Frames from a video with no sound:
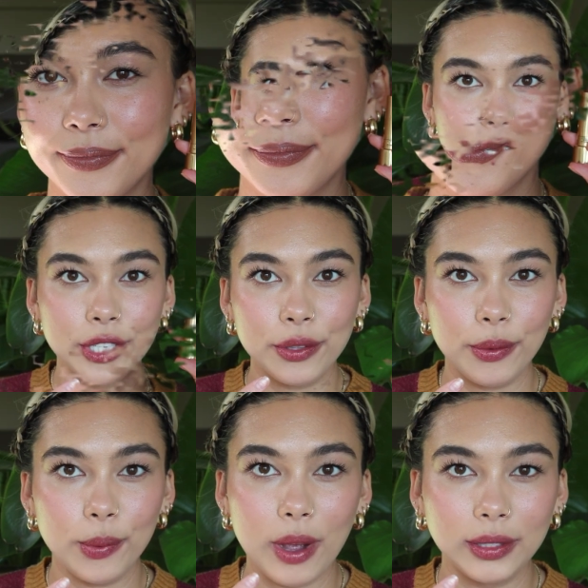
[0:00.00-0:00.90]
I just
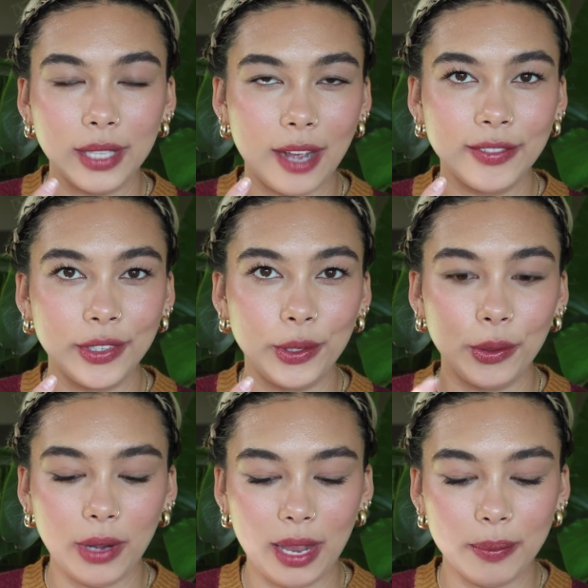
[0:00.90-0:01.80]
threw on
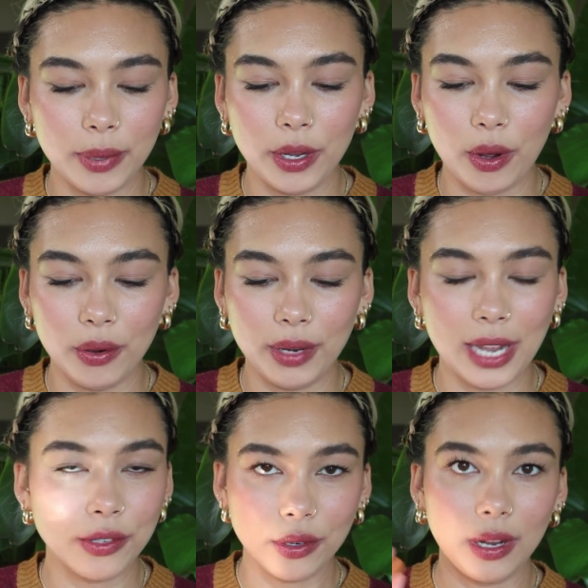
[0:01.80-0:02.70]
Lavenue and put Eau
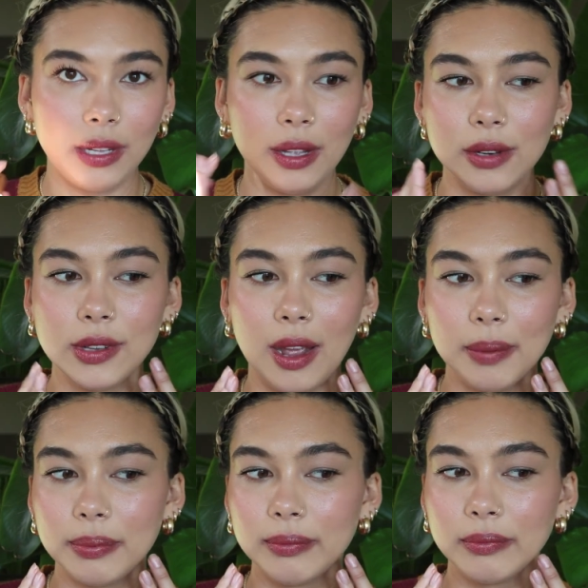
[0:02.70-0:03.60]
Naturale on
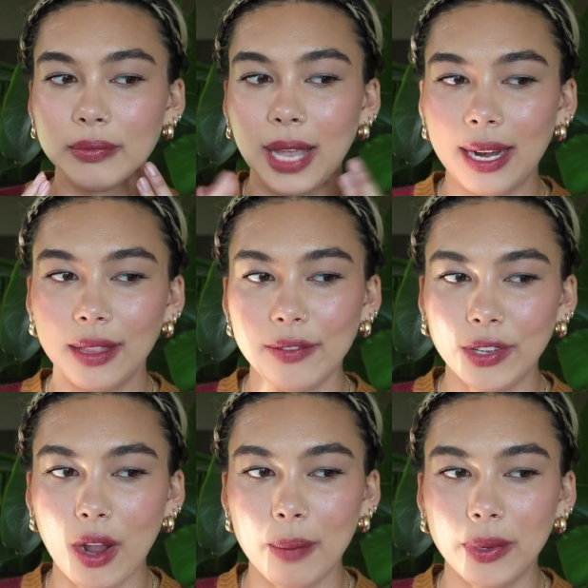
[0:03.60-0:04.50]
top, and I love
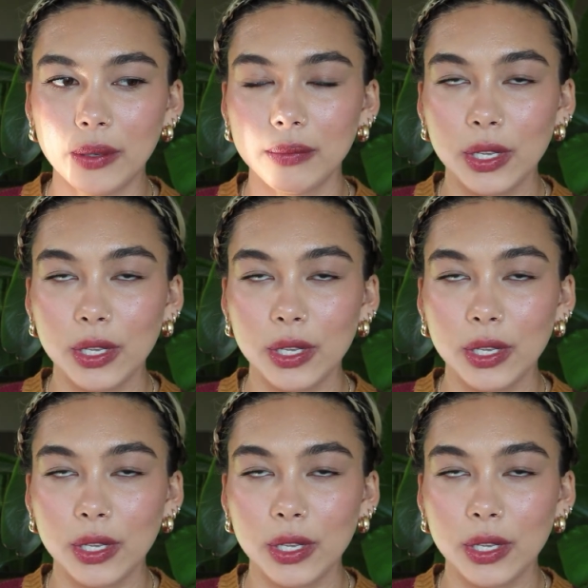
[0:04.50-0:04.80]
the combo.